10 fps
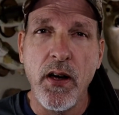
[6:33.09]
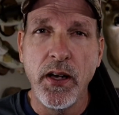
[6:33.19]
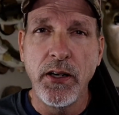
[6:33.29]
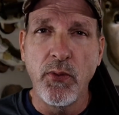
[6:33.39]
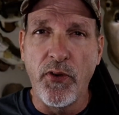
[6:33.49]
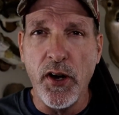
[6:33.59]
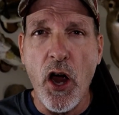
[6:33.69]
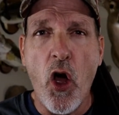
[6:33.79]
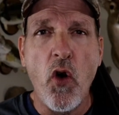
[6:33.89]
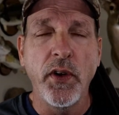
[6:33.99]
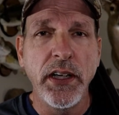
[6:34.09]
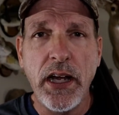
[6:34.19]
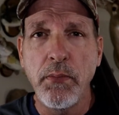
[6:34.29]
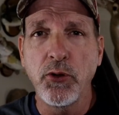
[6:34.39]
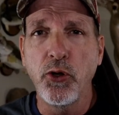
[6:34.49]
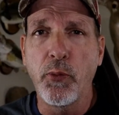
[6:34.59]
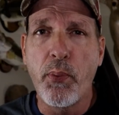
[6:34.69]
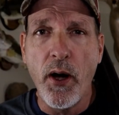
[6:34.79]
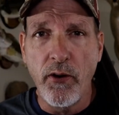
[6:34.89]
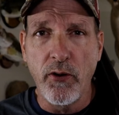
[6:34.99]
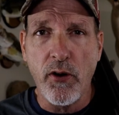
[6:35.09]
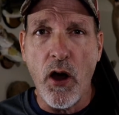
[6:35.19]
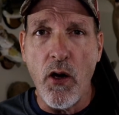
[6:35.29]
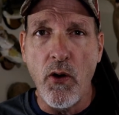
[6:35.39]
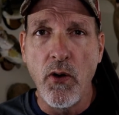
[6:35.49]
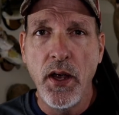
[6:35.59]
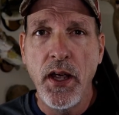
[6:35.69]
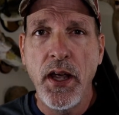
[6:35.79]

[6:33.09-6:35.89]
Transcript: hunting with a call, and he came up to the predator call